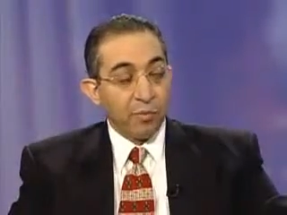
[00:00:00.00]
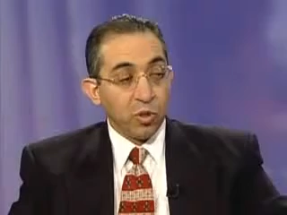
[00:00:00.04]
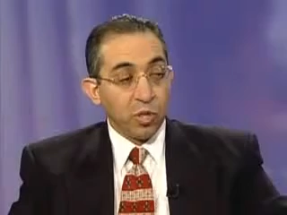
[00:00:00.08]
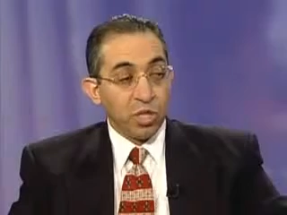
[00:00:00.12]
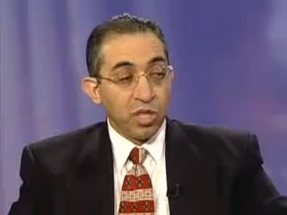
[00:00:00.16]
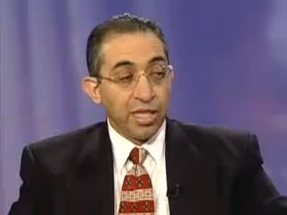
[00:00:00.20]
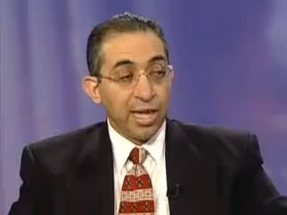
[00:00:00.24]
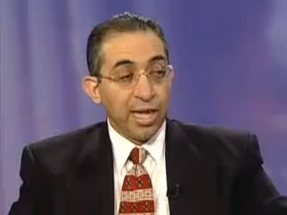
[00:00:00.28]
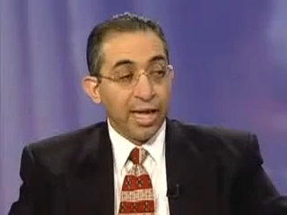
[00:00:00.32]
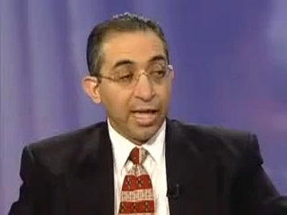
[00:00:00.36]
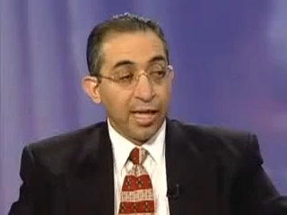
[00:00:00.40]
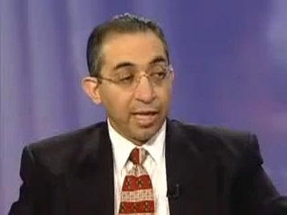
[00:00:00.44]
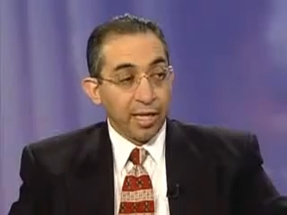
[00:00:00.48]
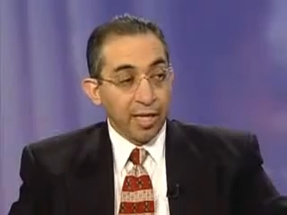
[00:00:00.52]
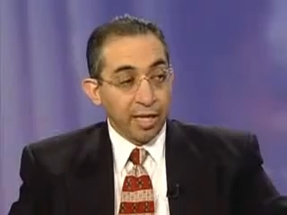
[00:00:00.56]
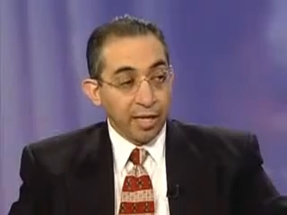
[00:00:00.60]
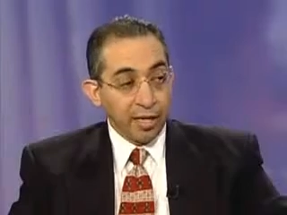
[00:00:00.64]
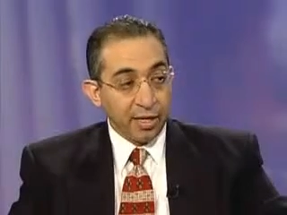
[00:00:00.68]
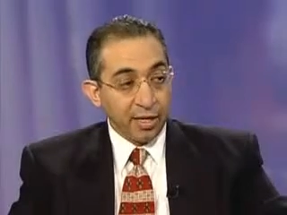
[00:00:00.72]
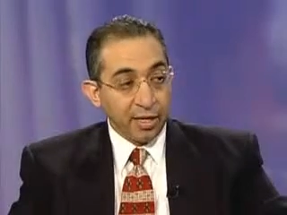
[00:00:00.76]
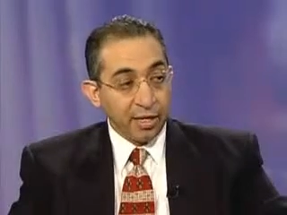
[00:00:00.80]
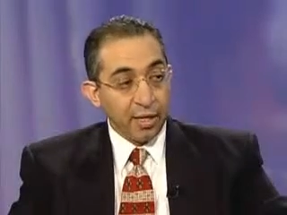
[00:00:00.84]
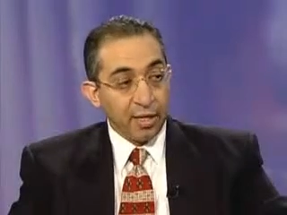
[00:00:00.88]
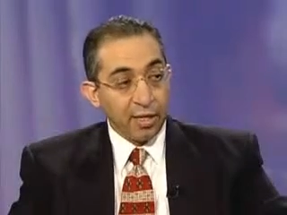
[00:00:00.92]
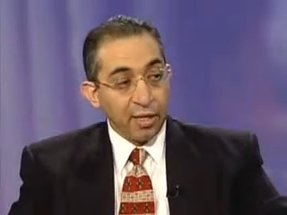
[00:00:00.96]

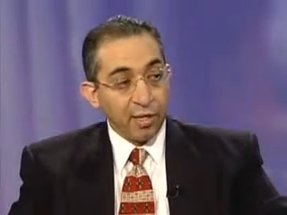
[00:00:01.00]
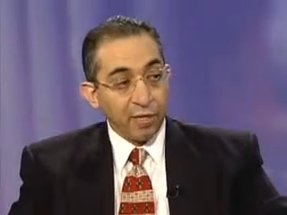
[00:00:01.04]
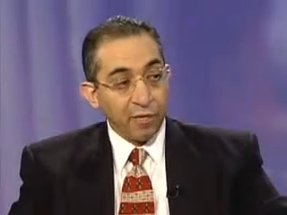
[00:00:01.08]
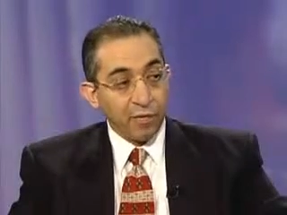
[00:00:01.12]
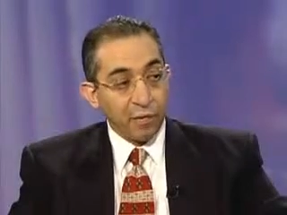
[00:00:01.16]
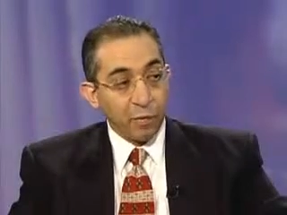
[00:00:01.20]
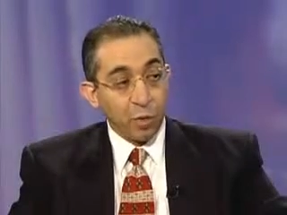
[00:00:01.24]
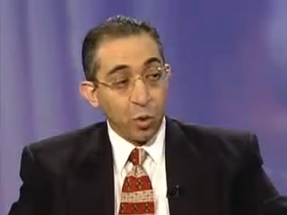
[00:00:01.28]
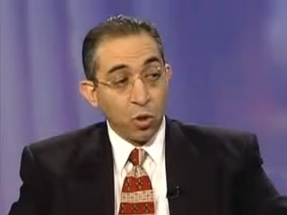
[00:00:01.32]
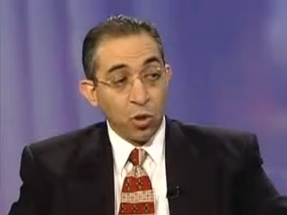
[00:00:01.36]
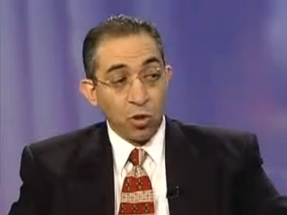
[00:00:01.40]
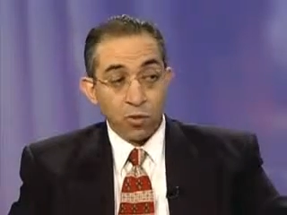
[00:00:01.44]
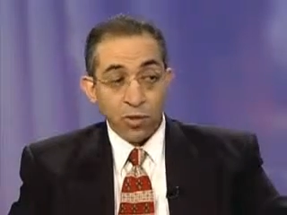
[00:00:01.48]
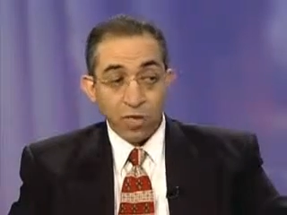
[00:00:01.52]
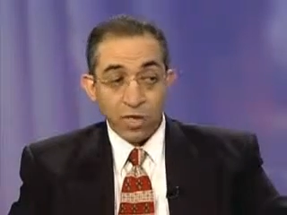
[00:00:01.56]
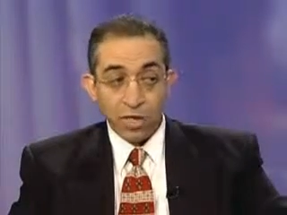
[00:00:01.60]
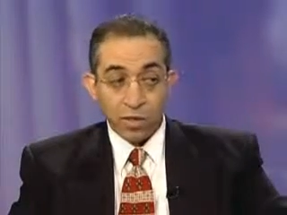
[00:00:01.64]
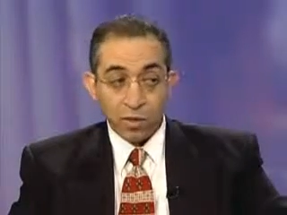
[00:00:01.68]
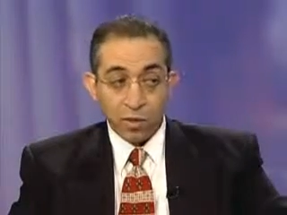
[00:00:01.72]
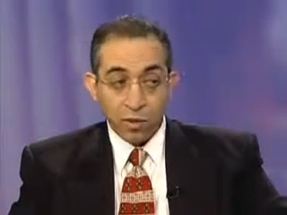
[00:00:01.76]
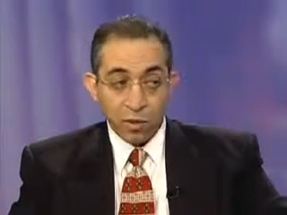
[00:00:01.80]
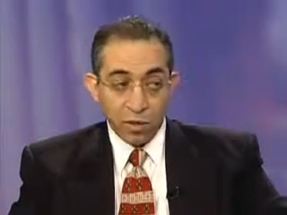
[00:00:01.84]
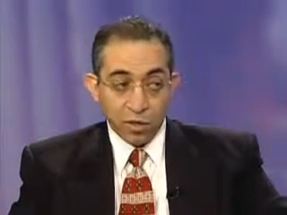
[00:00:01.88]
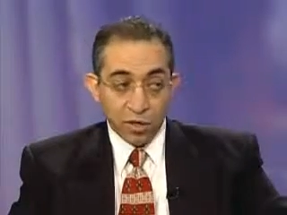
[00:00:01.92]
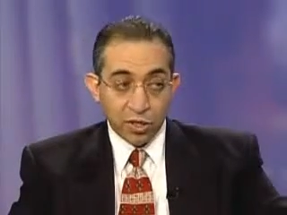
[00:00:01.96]
mortality from
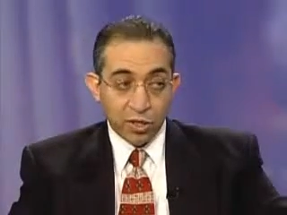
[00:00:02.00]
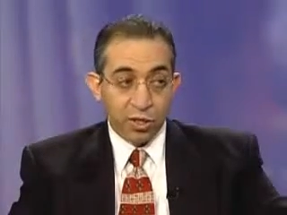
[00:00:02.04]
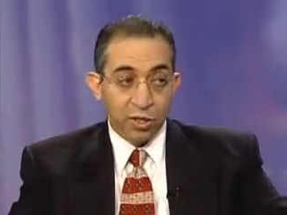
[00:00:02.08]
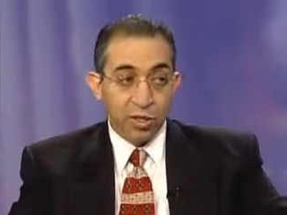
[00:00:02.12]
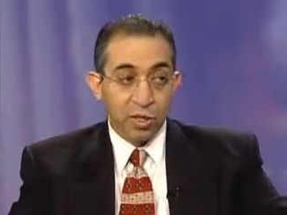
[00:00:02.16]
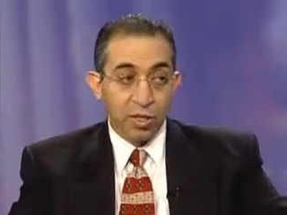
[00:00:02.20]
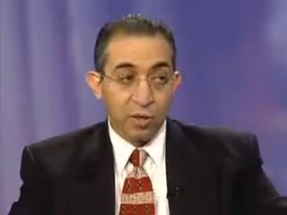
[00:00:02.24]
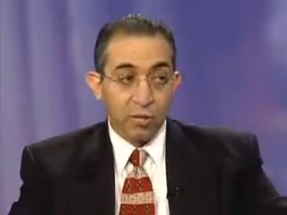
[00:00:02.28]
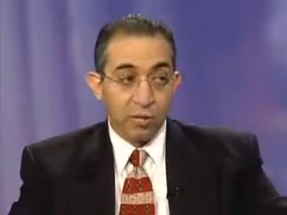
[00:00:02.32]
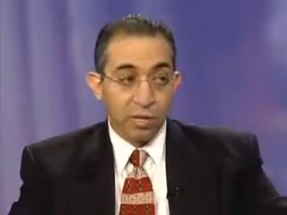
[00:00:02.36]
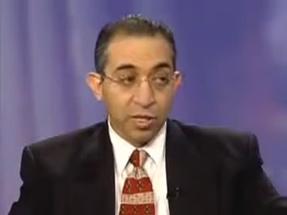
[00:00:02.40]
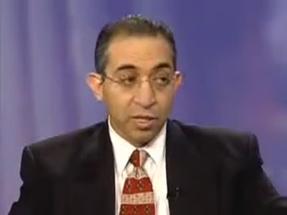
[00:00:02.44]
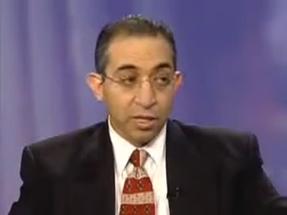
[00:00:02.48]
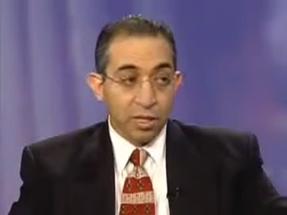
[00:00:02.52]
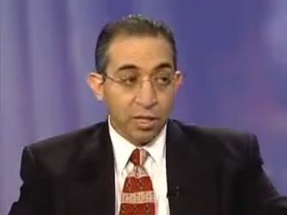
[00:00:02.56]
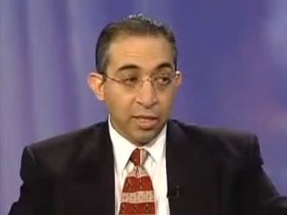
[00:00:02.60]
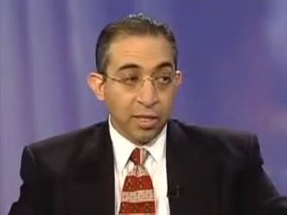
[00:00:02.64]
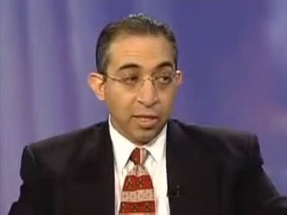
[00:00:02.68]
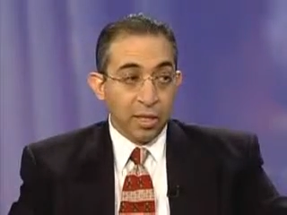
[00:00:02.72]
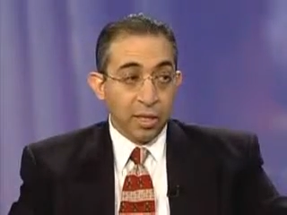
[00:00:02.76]
colorectal carcinoma,